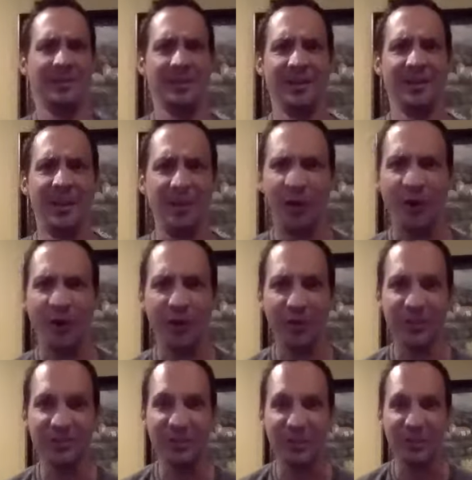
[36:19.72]
and all
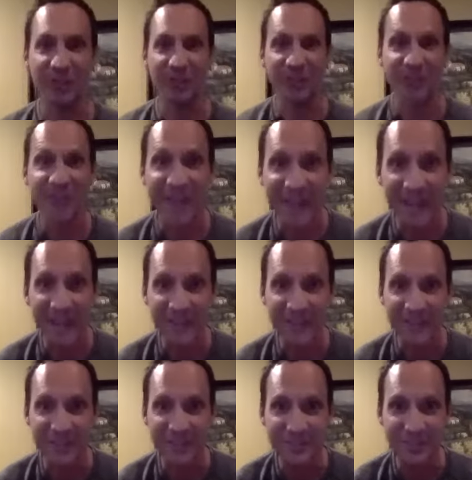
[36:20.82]
the, the good that I have to
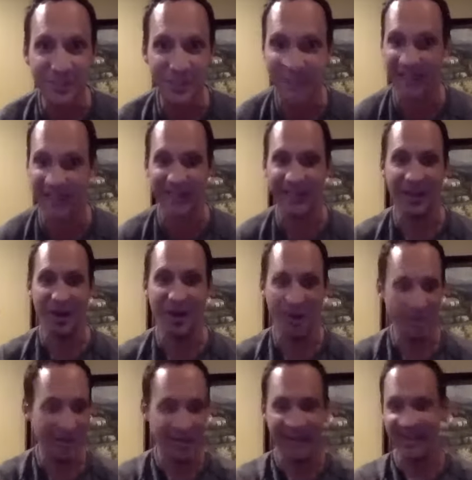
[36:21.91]
do, like I got, oh
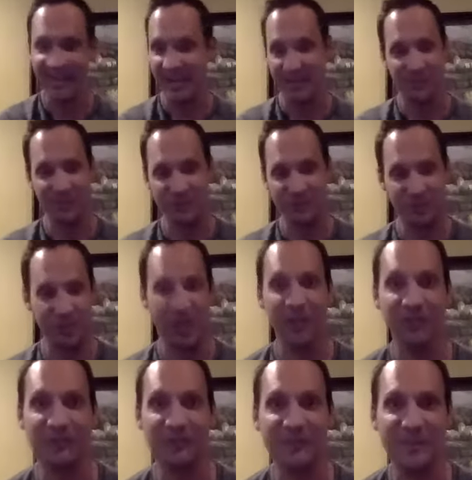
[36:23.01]
my God, I got
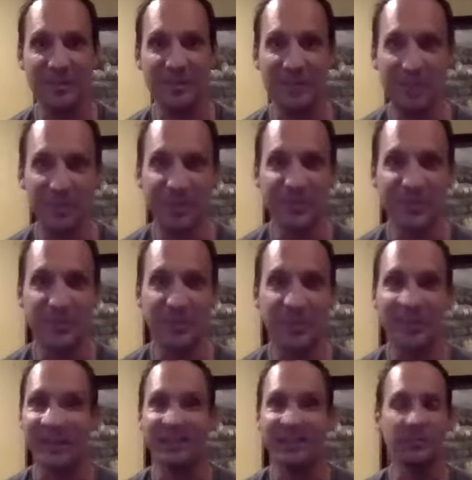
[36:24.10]
150 people in this
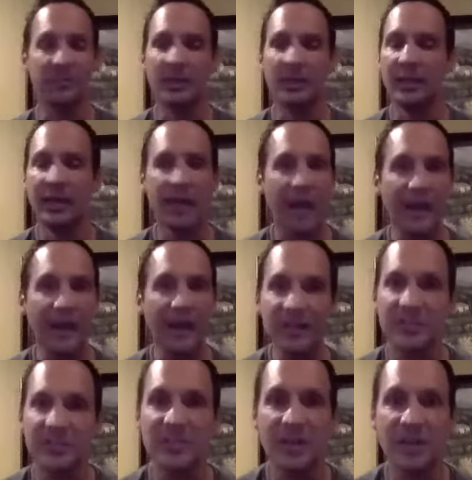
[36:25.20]
book. I can, I got
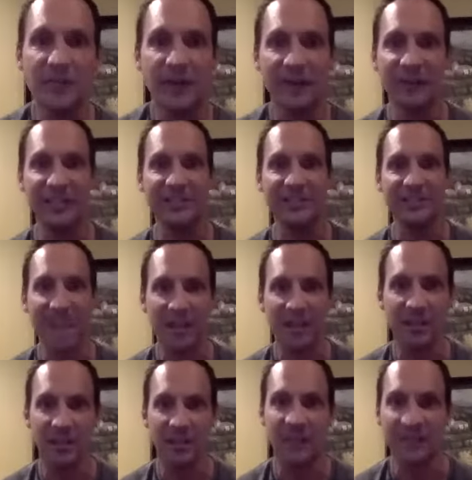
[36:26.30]
stuff. I feel like Santa
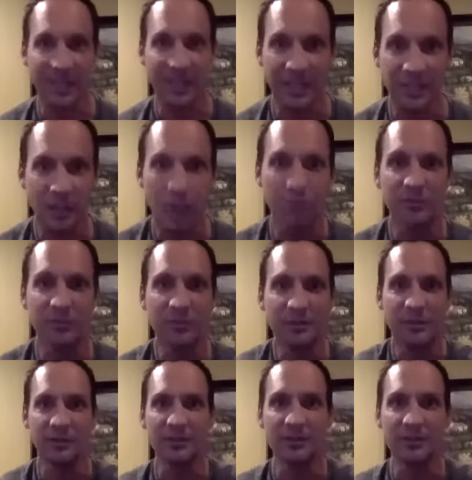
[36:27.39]
Claus. I got to go, you know,